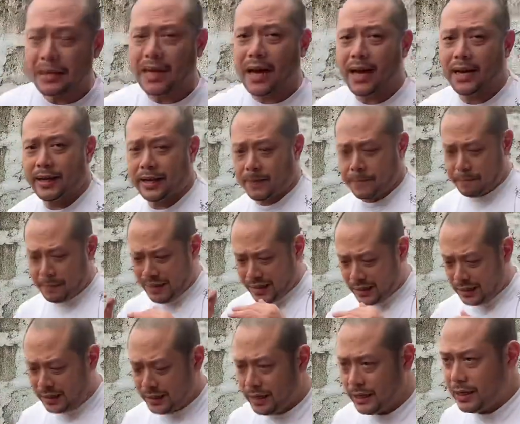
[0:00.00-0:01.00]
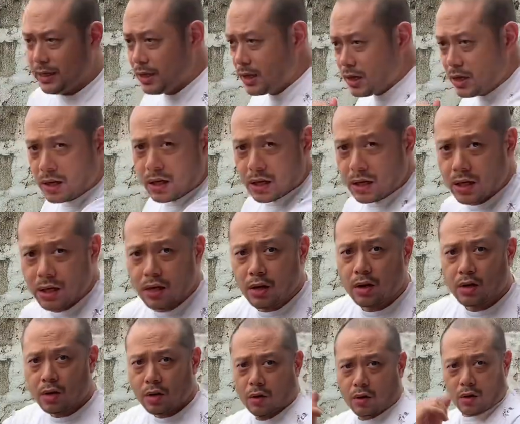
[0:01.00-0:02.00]
I am mainly
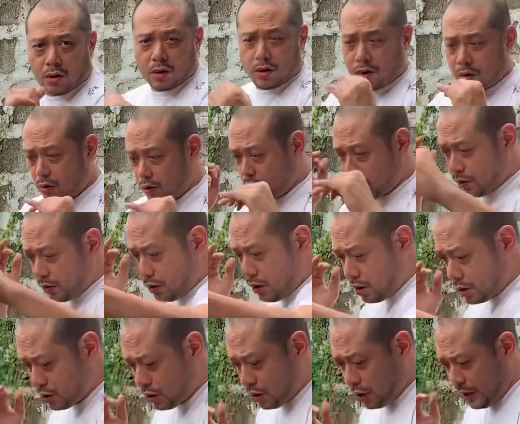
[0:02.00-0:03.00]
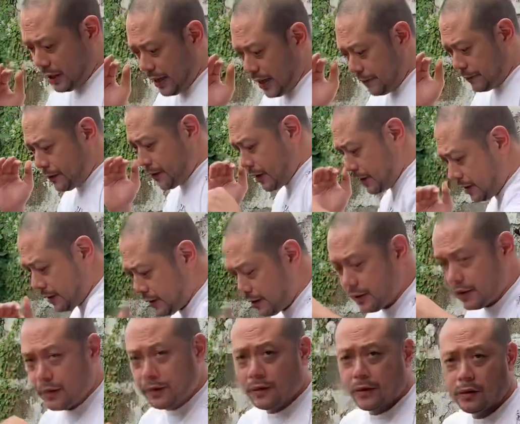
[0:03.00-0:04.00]
orthodox or left
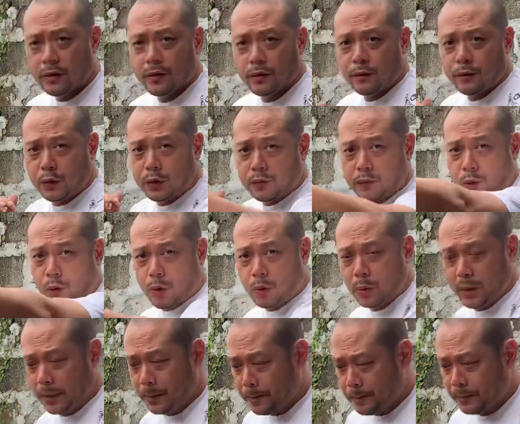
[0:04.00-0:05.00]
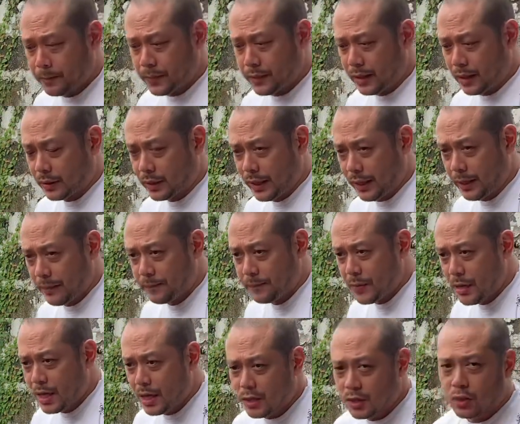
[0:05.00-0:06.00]
foot forward. Okay,
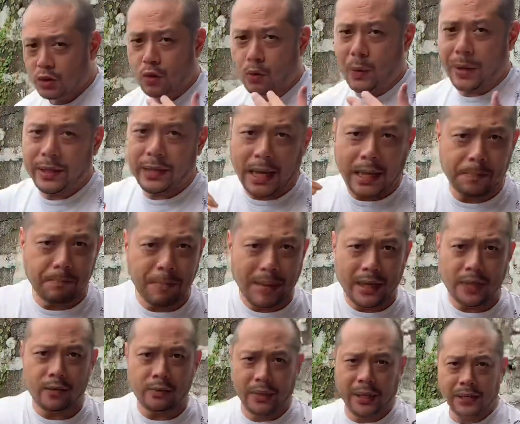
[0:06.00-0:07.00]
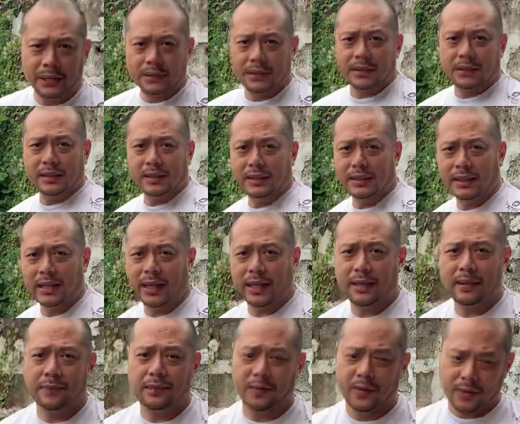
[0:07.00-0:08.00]
so when that bell rings, okay,
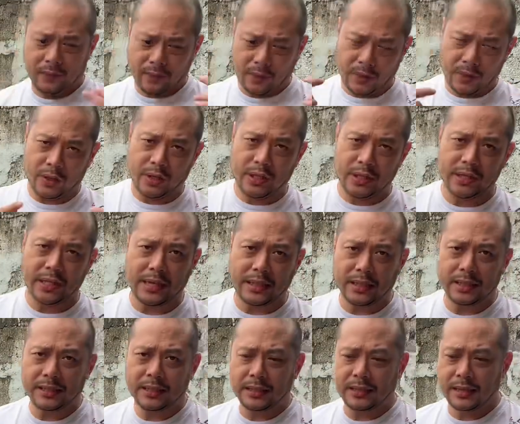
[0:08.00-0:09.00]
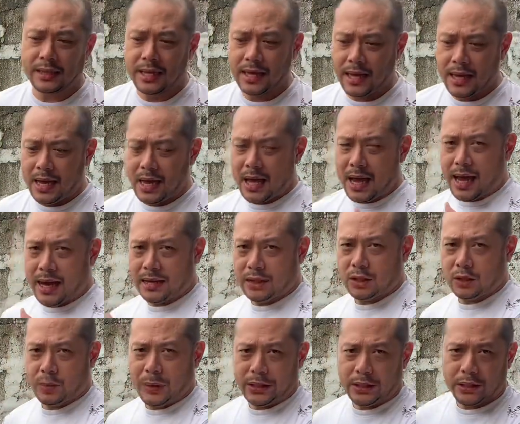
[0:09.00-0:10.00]
for 30 seconds, I
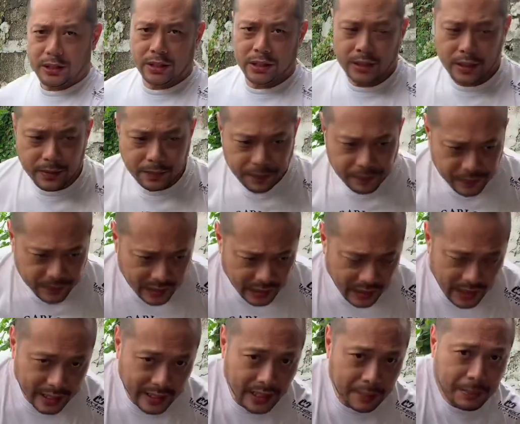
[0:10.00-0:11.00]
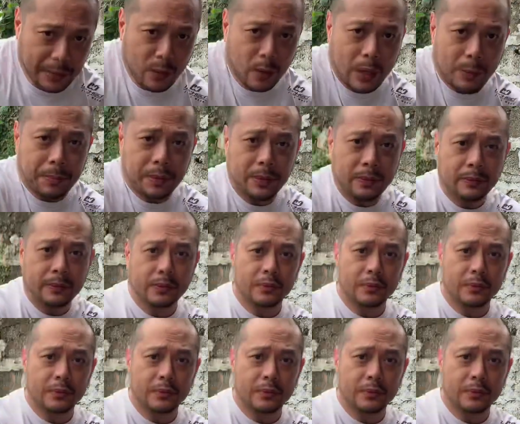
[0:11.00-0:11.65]
switch and I get my weapon